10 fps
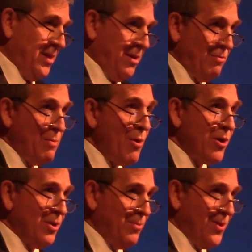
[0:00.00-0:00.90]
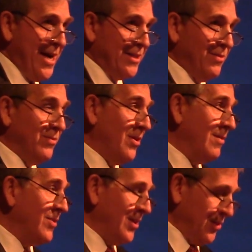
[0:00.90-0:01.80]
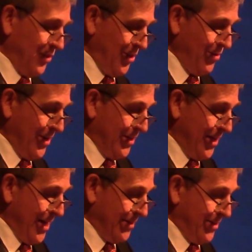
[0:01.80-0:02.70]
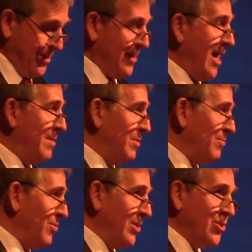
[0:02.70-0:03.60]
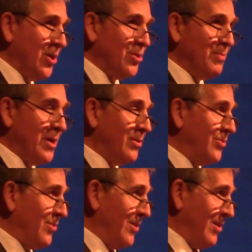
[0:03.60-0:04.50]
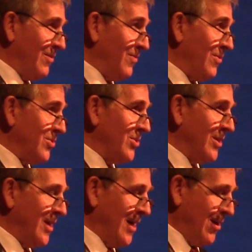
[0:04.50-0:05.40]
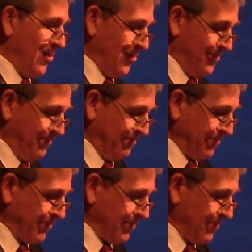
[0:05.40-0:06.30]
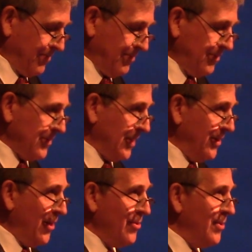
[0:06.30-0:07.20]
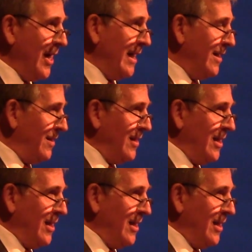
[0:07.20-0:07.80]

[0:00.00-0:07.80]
a remarkable act of love, considering that I had been pretty judgmental during our first encounter. Another night in